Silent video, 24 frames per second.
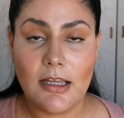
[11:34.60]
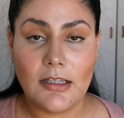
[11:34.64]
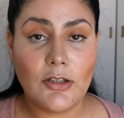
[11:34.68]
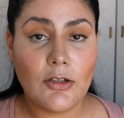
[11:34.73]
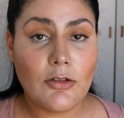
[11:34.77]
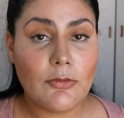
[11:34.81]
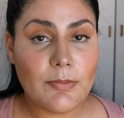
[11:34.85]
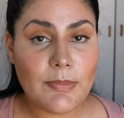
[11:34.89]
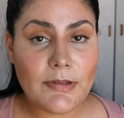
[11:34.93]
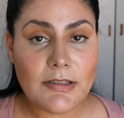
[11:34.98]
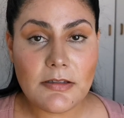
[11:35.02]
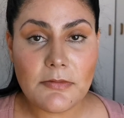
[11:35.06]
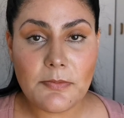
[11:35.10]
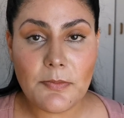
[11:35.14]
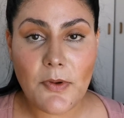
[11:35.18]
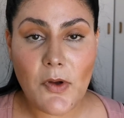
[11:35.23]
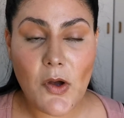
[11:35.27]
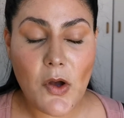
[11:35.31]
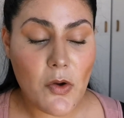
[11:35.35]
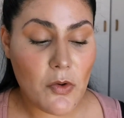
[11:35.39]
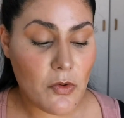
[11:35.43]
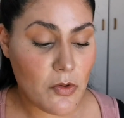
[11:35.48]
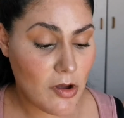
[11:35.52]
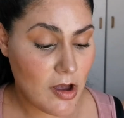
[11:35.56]
Cupid's
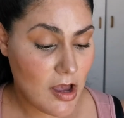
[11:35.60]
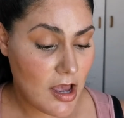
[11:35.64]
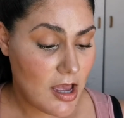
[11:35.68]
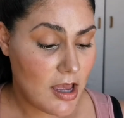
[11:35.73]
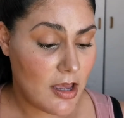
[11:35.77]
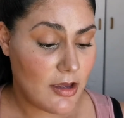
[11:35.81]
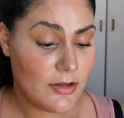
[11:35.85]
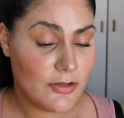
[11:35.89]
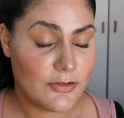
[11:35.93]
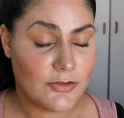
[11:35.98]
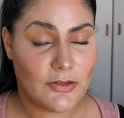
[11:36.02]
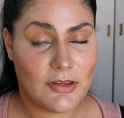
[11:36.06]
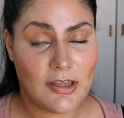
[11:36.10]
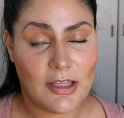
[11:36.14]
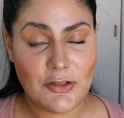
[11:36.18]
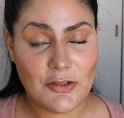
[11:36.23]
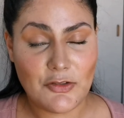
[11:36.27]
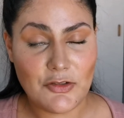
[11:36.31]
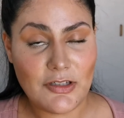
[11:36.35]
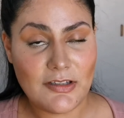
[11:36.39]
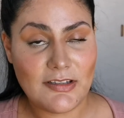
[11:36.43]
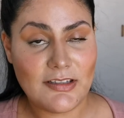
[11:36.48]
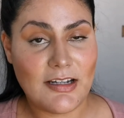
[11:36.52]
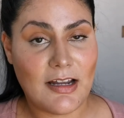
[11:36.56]
bow. So that's
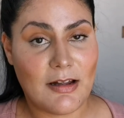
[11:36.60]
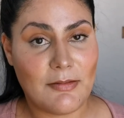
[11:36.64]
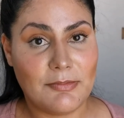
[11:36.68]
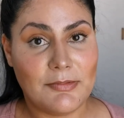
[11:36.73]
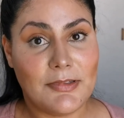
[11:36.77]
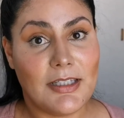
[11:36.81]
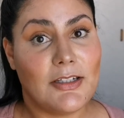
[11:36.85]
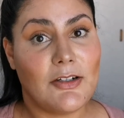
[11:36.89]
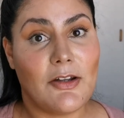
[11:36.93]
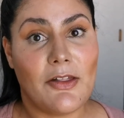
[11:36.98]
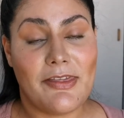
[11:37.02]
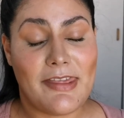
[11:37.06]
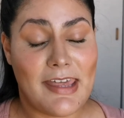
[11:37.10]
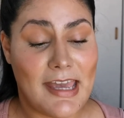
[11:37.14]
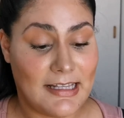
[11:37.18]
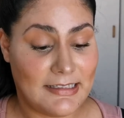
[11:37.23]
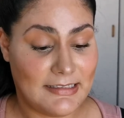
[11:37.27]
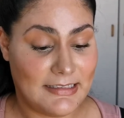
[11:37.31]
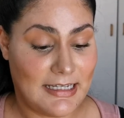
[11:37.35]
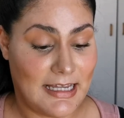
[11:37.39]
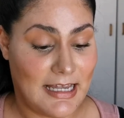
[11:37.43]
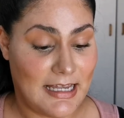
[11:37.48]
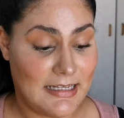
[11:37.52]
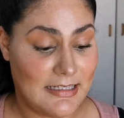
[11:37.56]
just an update on
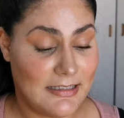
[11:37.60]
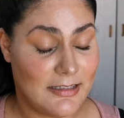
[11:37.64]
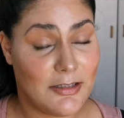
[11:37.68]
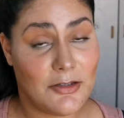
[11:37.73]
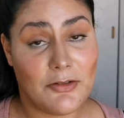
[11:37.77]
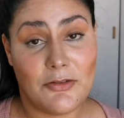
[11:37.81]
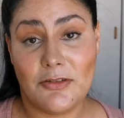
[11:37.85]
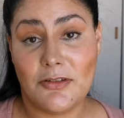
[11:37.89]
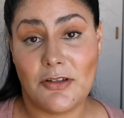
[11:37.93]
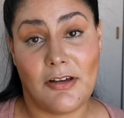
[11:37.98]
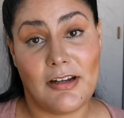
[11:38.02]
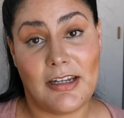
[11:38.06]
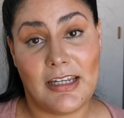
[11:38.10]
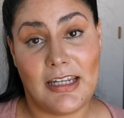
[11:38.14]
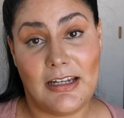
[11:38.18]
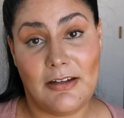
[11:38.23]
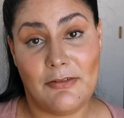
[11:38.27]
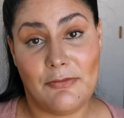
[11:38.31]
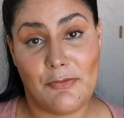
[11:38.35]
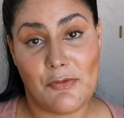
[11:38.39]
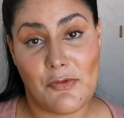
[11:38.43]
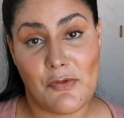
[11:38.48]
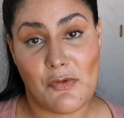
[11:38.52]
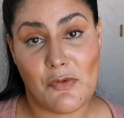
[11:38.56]
that, guys. So sorry
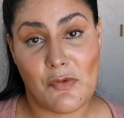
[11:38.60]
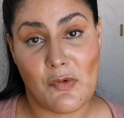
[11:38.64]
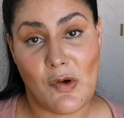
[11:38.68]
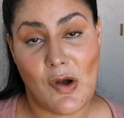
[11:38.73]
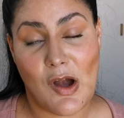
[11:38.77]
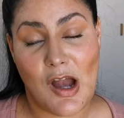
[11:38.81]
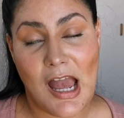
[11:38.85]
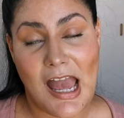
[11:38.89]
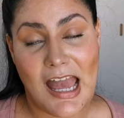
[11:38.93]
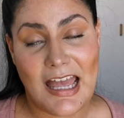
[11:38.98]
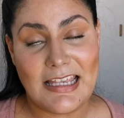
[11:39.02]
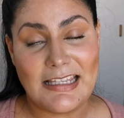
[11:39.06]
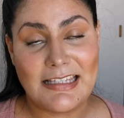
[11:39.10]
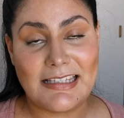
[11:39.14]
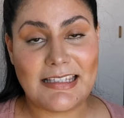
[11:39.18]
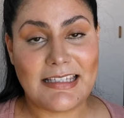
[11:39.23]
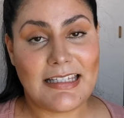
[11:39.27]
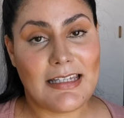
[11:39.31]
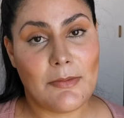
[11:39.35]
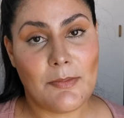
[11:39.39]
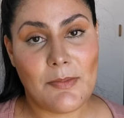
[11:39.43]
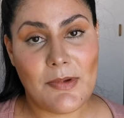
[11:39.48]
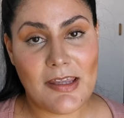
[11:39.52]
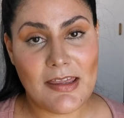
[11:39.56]
for
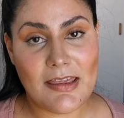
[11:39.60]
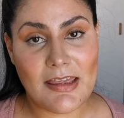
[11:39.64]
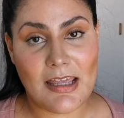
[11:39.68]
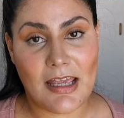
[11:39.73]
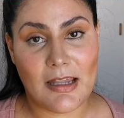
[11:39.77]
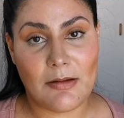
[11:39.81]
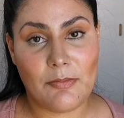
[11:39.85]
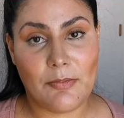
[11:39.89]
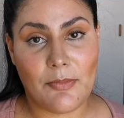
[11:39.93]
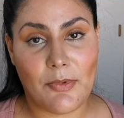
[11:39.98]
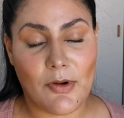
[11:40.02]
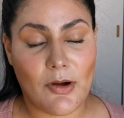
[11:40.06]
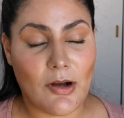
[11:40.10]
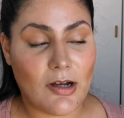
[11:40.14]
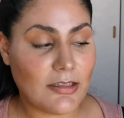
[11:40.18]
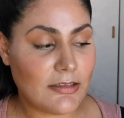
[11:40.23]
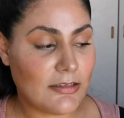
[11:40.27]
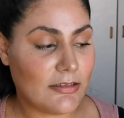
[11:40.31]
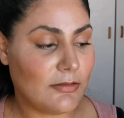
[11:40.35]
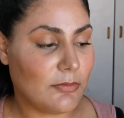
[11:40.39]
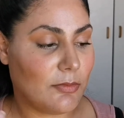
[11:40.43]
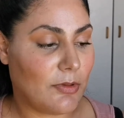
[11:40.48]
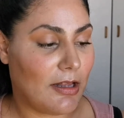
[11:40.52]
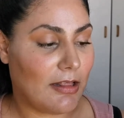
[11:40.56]
skipping that
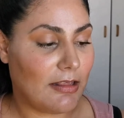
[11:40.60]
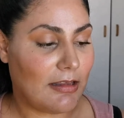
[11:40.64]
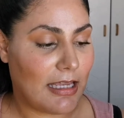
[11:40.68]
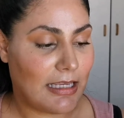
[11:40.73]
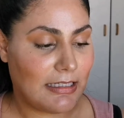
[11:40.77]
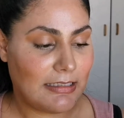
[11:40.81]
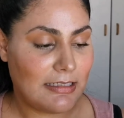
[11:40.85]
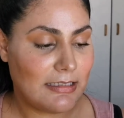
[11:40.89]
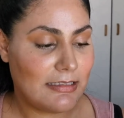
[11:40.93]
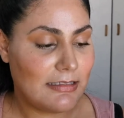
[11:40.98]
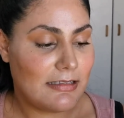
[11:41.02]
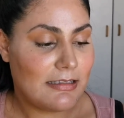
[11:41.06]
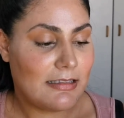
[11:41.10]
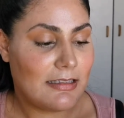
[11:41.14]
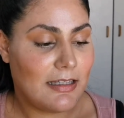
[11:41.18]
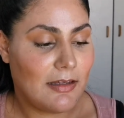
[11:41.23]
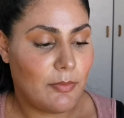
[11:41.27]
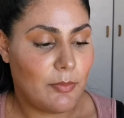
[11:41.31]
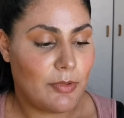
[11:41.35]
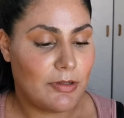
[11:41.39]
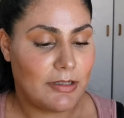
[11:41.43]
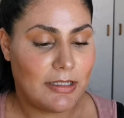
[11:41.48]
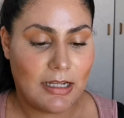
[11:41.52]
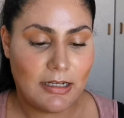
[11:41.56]
part. Well, I didn't
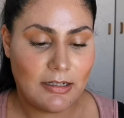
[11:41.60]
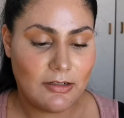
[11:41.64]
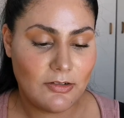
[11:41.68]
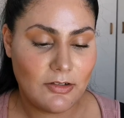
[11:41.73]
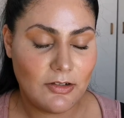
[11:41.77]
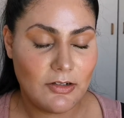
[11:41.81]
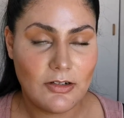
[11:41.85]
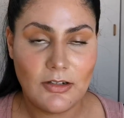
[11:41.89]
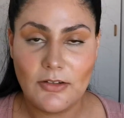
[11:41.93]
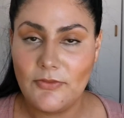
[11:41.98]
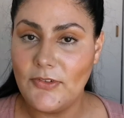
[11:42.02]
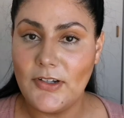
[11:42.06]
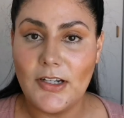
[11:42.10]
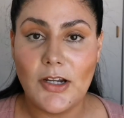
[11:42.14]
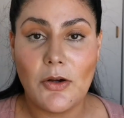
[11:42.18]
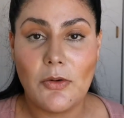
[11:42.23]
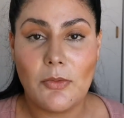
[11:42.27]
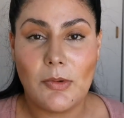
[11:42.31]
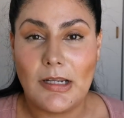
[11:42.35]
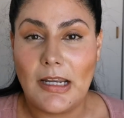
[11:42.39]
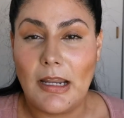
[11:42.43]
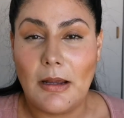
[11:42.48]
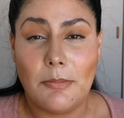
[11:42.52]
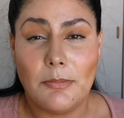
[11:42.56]
skip it. I didn't even know
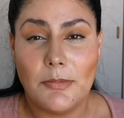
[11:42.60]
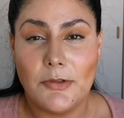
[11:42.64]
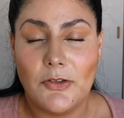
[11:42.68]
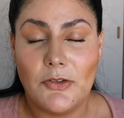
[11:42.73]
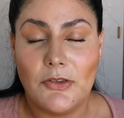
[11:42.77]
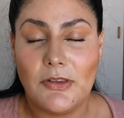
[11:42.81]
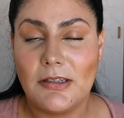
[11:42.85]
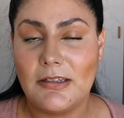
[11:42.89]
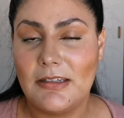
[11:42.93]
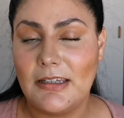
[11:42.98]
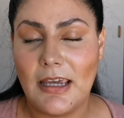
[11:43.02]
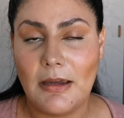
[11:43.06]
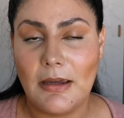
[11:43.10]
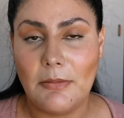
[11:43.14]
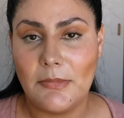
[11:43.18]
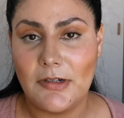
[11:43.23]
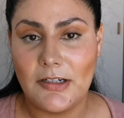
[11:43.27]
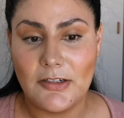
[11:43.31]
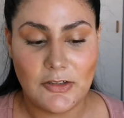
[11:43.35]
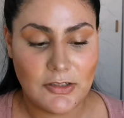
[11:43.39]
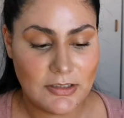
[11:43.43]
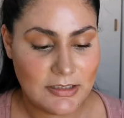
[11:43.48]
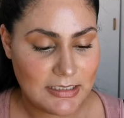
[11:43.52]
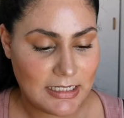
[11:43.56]
what happened to the camera.
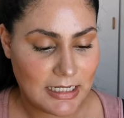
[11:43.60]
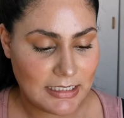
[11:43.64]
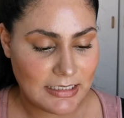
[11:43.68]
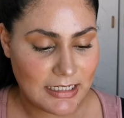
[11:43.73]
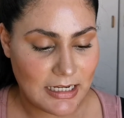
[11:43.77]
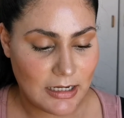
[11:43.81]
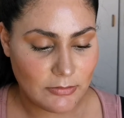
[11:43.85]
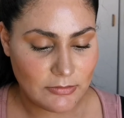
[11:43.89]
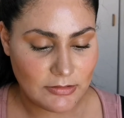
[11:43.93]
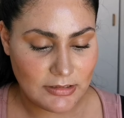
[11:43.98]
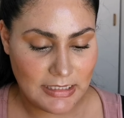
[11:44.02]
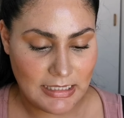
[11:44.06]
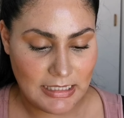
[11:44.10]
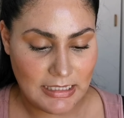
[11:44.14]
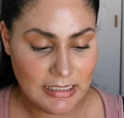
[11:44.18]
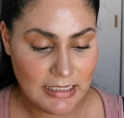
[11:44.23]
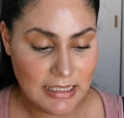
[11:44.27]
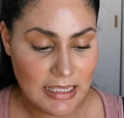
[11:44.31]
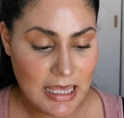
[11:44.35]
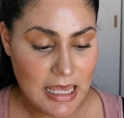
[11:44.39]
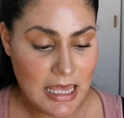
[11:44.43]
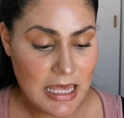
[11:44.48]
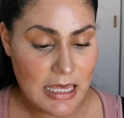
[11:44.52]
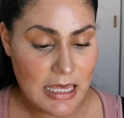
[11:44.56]
It just cut out there.